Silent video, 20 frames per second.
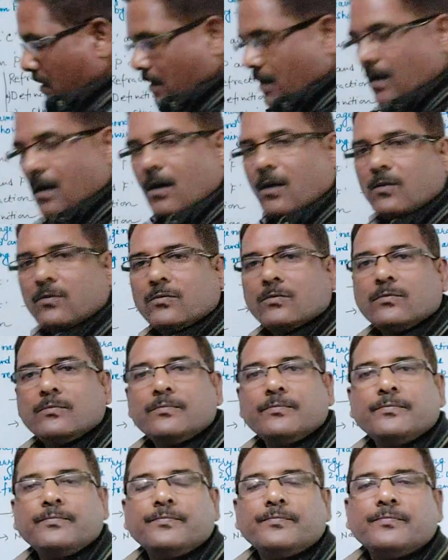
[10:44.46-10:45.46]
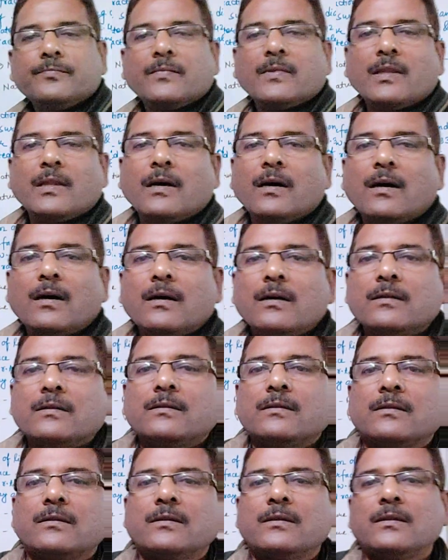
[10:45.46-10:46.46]
Now the
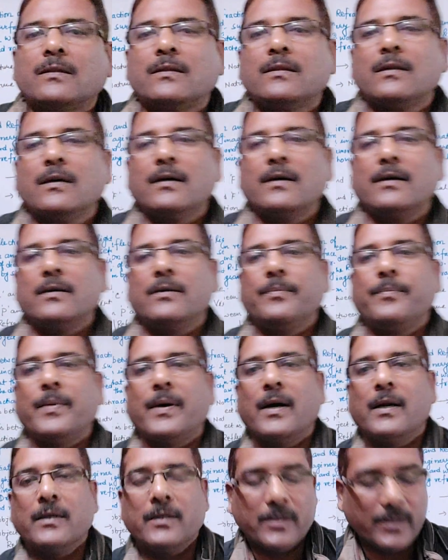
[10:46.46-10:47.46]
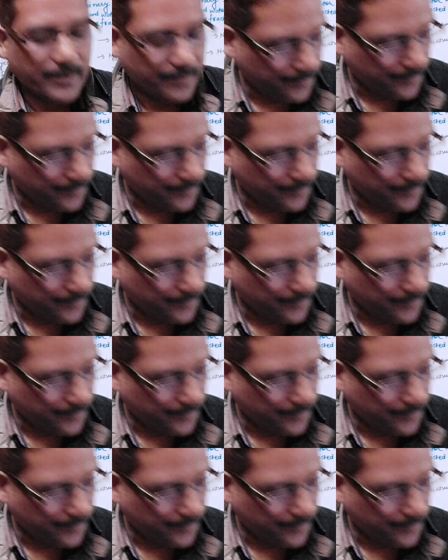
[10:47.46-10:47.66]
third part.